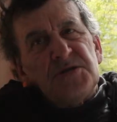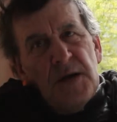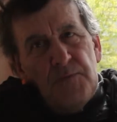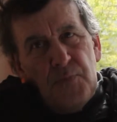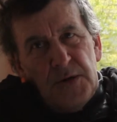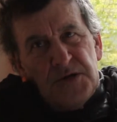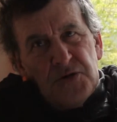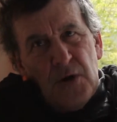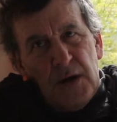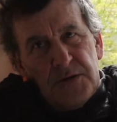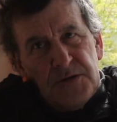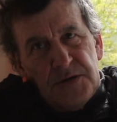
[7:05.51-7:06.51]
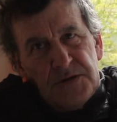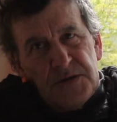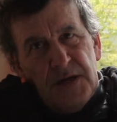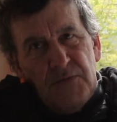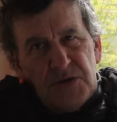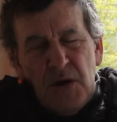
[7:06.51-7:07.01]
temporary structures.
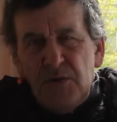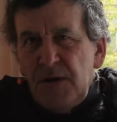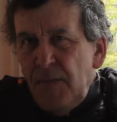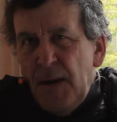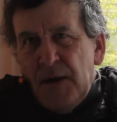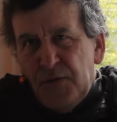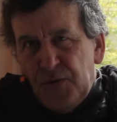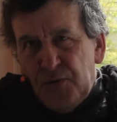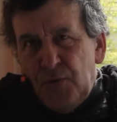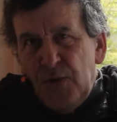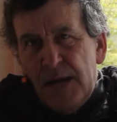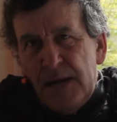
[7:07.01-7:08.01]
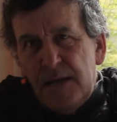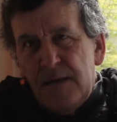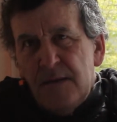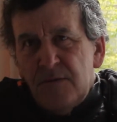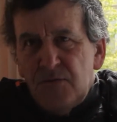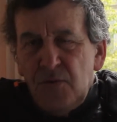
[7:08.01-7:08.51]
There was only about 3
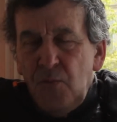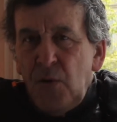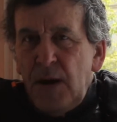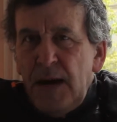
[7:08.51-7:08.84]
that were